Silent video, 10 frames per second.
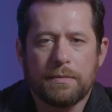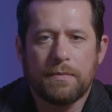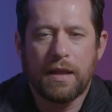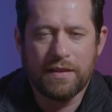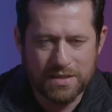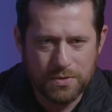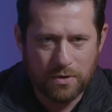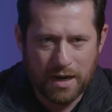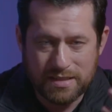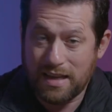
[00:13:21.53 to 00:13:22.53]
and this is
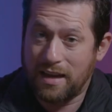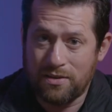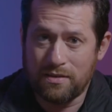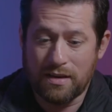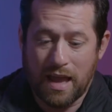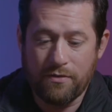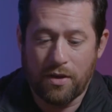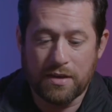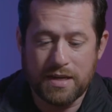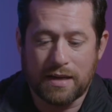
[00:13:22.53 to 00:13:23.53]
where I say I don't have
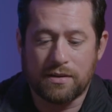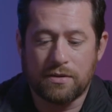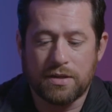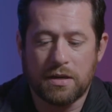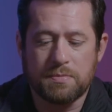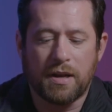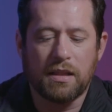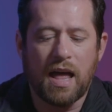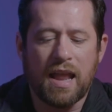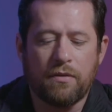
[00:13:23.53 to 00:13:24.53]
all the technical terms, but a
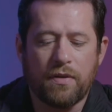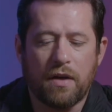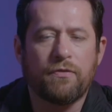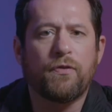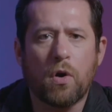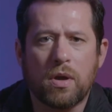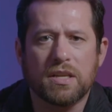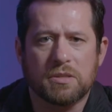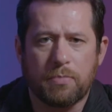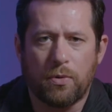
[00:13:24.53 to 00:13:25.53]
lot of
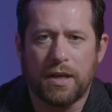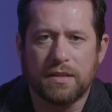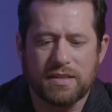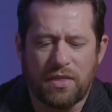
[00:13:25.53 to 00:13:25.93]
focus points.